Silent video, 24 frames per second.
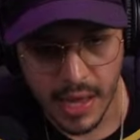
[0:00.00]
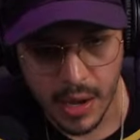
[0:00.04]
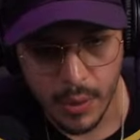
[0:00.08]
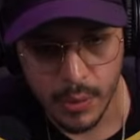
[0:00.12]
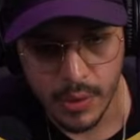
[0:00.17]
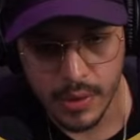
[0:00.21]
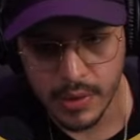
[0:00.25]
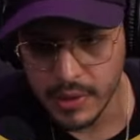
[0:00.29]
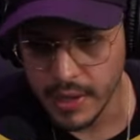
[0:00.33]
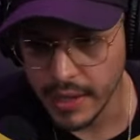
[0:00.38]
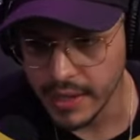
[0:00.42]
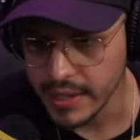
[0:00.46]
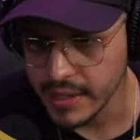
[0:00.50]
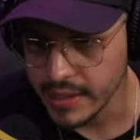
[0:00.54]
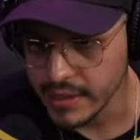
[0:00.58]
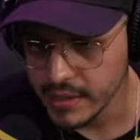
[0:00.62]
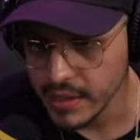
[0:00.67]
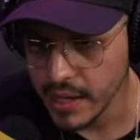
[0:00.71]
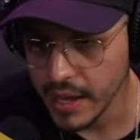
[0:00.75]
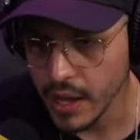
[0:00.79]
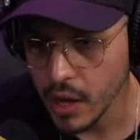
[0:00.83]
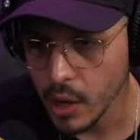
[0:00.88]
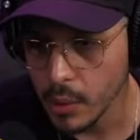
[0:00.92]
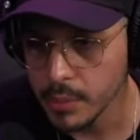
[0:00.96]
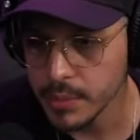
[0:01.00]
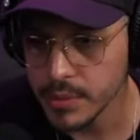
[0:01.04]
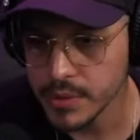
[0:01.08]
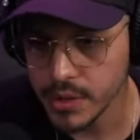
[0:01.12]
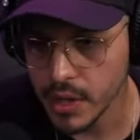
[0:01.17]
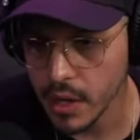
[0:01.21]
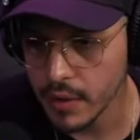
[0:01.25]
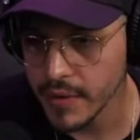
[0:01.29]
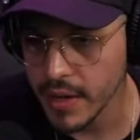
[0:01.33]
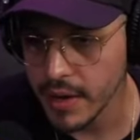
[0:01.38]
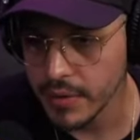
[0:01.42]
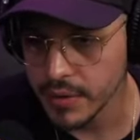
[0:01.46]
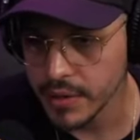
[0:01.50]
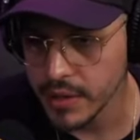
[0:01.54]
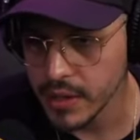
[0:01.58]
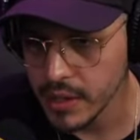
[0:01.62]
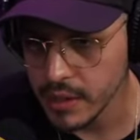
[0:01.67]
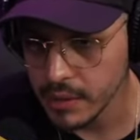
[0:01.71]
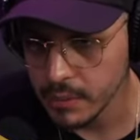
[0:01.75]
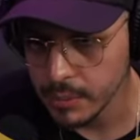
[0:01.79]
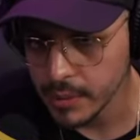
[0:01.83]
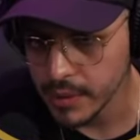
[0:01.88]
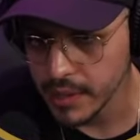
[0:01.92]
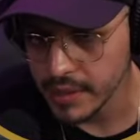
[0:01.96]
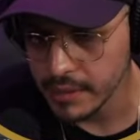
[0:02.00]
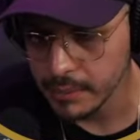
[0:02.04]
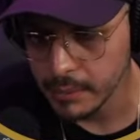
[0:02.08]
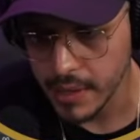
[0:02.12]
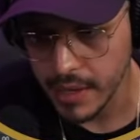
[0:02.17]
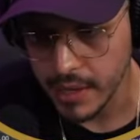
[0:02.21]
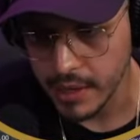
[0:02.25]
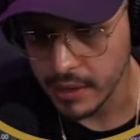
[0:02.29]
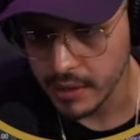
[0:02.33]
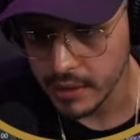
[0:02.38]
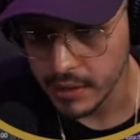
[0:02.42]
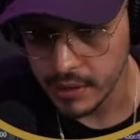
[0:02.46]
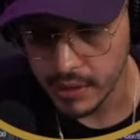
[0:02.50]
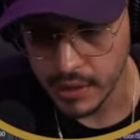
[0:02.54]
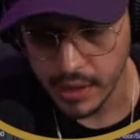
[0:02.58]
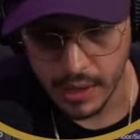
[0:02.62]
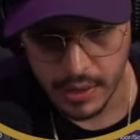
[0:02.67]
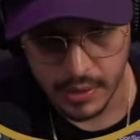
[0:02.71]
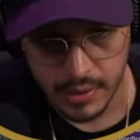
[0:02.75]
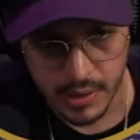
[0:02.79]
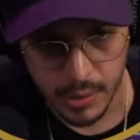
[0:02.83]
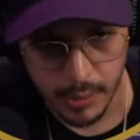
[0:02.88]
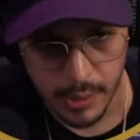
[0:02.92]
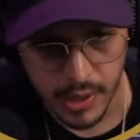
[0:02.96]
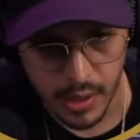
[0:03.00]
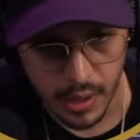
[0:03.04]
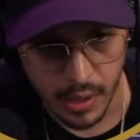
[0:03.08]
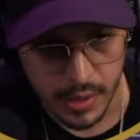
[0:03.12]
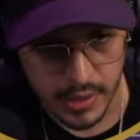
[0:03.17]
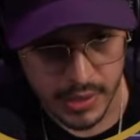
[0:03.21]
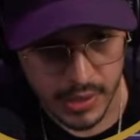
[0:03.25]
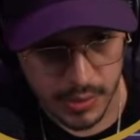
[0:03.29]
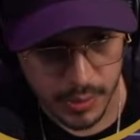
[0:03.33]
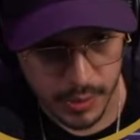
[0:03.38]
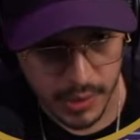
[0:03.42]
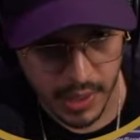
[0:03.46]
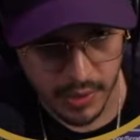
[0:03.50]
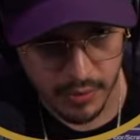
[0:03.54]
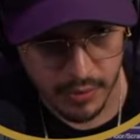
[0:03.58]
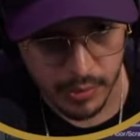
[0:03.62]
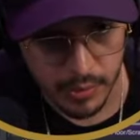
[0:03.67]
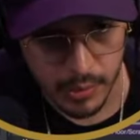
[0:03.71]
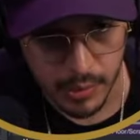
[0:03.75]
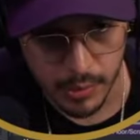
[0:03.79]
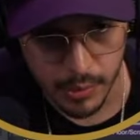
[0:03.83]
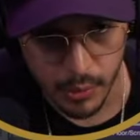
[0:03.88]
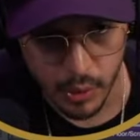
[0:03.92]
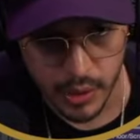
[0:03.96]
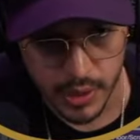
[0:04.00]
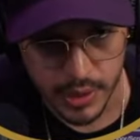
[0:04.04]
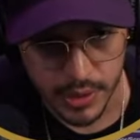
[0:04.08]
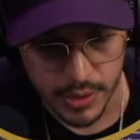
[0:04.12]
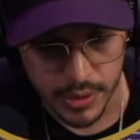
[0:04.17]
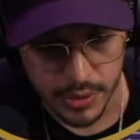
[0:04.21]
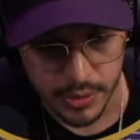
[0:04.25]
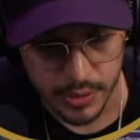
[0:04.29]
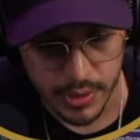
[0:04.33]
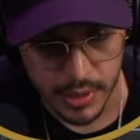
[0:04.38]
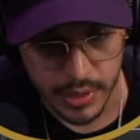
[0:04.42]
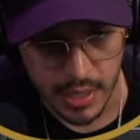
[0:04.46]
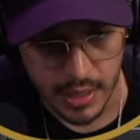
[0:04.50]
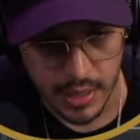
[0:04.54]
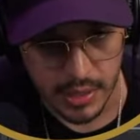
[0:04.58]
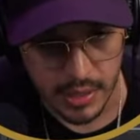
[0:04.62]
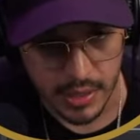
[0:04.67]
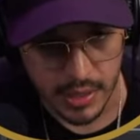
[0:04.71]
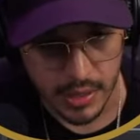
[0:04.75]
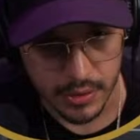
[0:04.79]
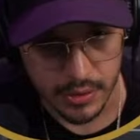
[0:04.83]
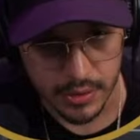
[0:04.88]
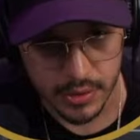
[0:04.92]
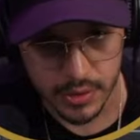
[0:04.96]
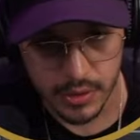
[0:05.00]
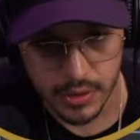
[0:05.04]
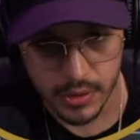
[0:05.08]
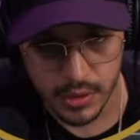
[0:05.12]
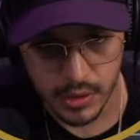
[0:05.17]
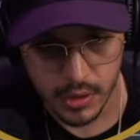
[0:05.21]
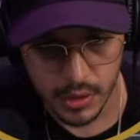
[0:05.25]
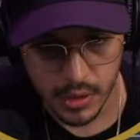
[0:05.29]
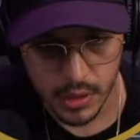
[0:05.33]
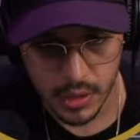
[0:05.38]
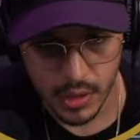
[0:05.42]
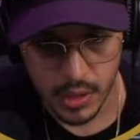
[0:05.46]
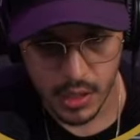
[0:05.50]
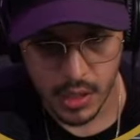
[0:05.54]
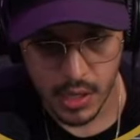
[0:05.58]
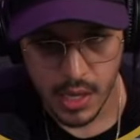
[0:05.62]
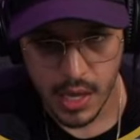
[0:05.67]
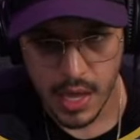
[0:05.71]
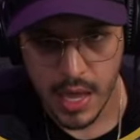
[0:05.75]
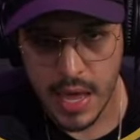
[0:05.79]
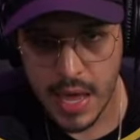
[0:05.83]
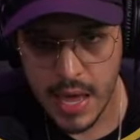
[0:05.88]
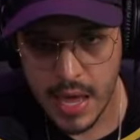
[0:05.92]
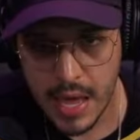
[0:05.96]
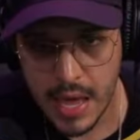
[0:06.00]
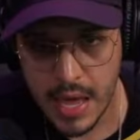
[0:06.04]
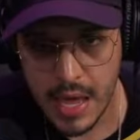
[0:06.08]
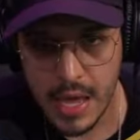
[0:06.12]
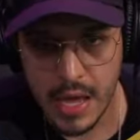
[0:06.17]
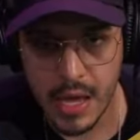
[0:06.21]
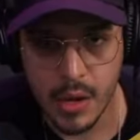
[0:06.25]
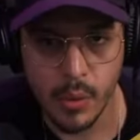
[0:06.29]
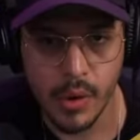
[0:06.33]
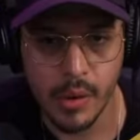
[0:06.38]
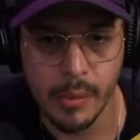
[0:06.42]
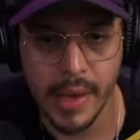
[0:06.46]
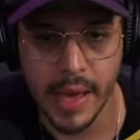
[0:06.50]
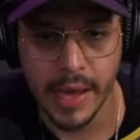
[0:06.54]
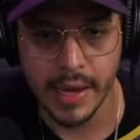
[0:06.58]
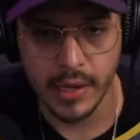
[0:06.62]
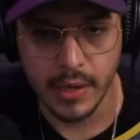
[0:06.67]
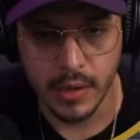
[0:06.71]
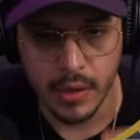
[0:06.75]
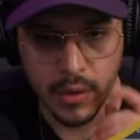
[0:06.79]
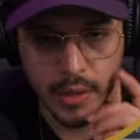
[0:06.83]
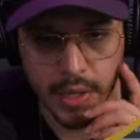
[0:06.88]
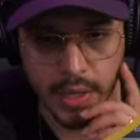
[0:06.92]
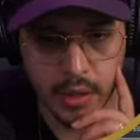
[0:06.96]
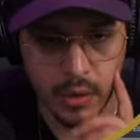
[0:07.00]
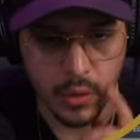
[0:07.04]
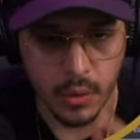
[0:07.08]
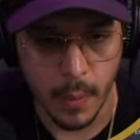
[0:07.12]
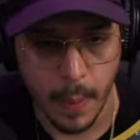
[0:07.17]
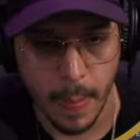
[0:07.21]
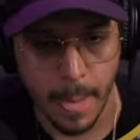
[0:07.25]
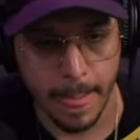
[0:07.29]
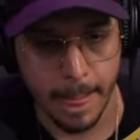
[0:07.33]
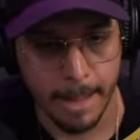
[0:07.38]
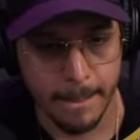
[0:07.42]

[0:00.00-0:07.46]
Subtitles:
that would like help solve everything, but man, to be honest, it's been giving me more issues than anything else. Hey, we're back. Okay, cool.